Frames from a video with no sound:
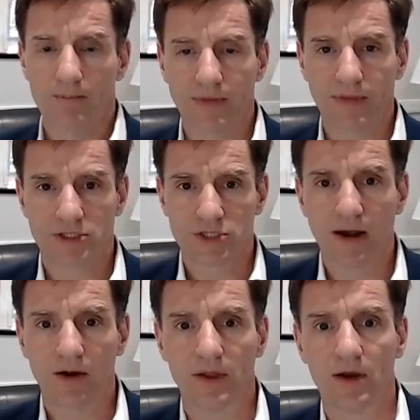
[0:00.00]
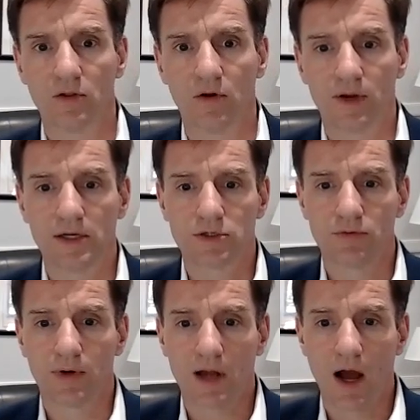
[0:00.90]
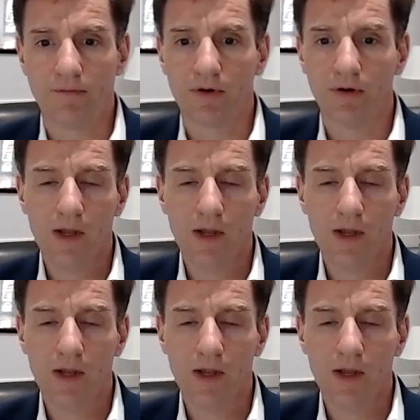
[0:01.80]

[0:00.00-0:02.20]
they generally are looking to recover.